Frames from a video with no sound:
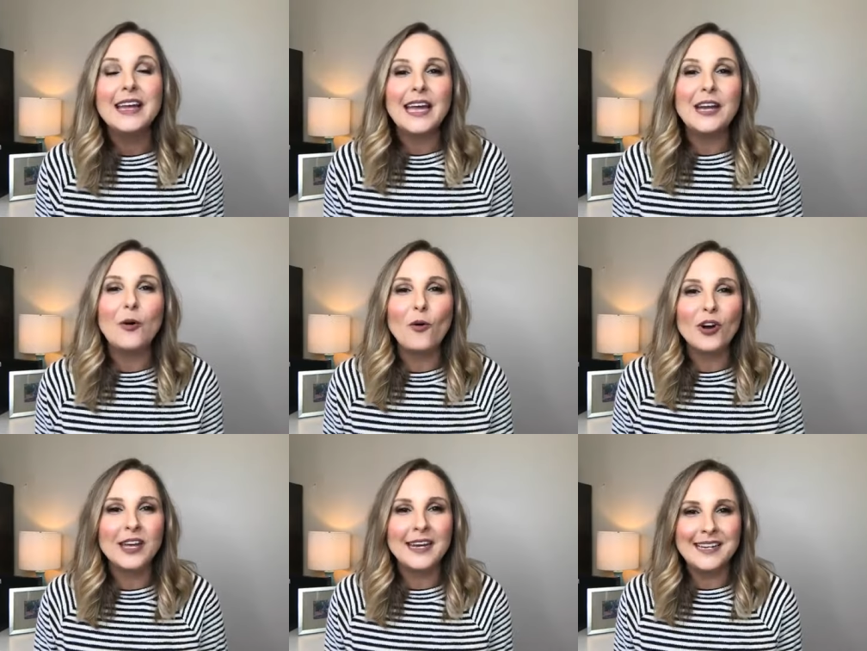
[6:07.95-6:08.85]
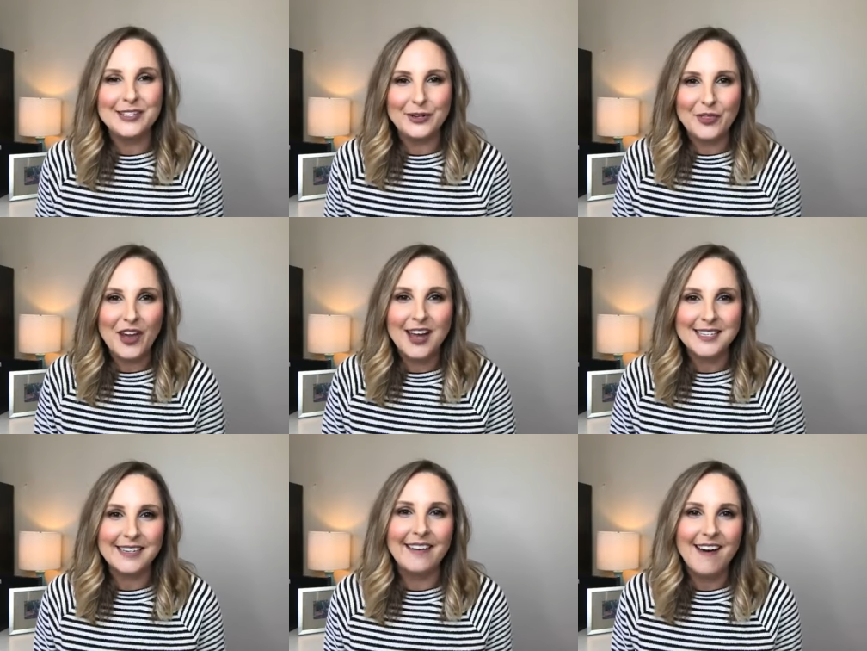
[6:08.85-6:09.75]
and organize your
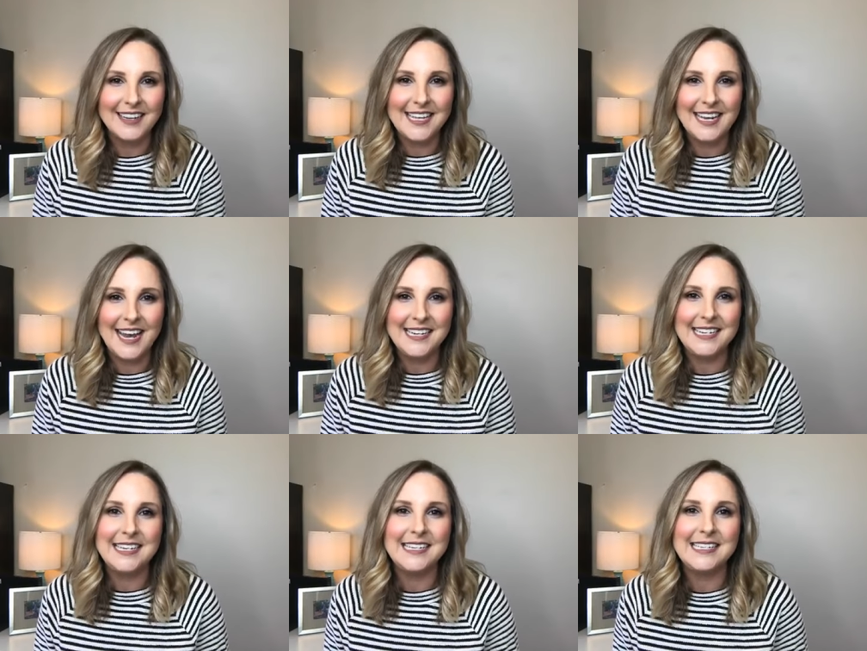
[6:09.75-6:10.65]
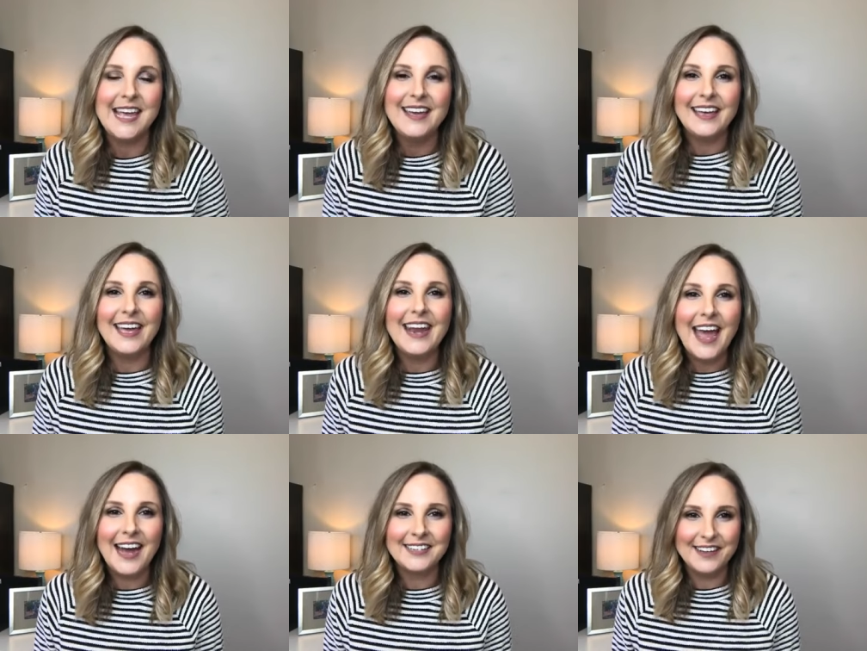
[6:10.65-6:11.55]
thoughts and content ideas and
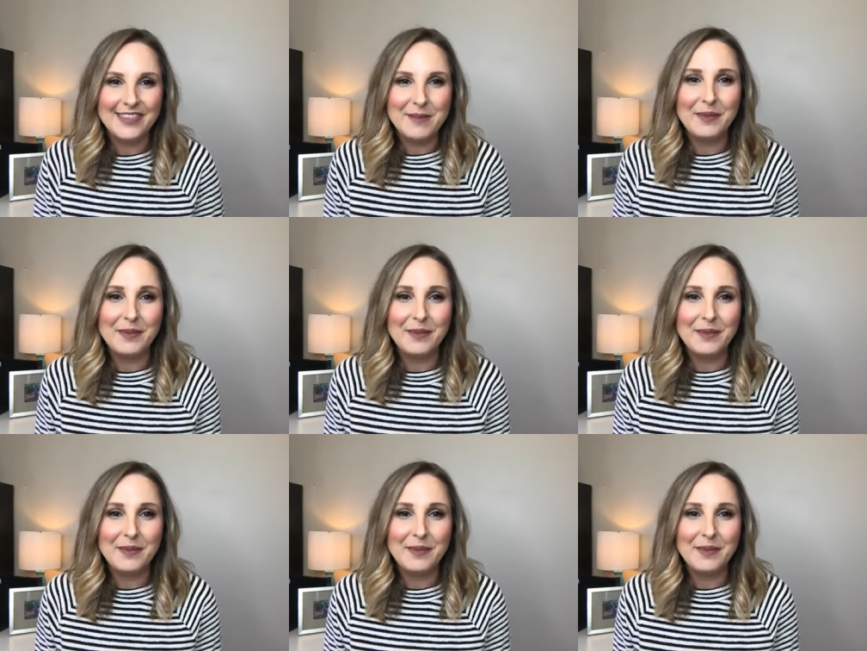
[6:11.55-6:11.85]
act on them,